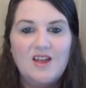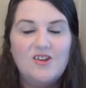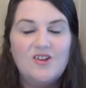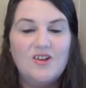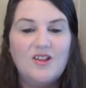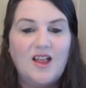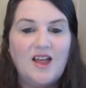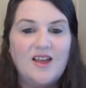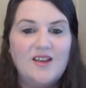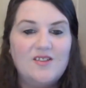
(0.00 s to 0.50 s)

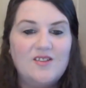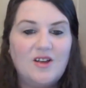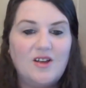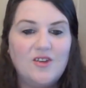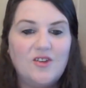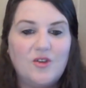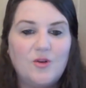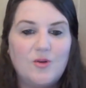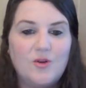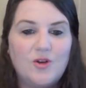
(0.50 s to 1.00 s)
July is
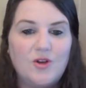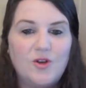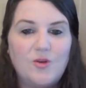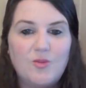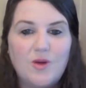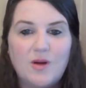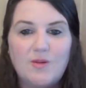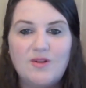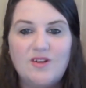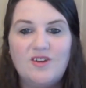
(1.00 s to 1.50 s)
also a good
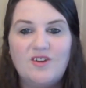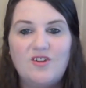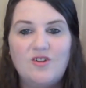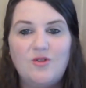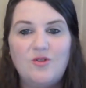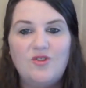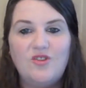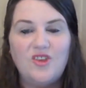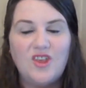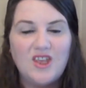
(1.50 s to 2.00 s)
moment
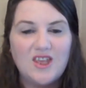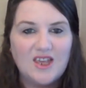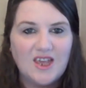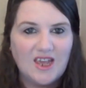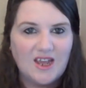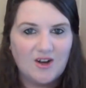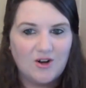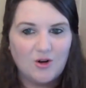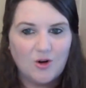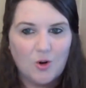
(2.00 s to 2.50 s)
to seek
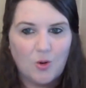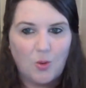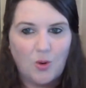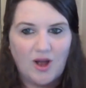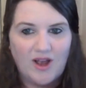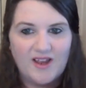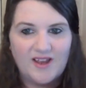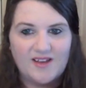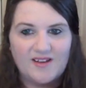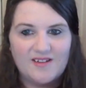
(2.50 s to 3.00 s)
inner
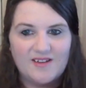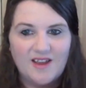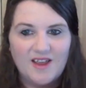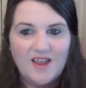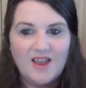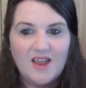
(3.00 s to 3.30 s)
quiet.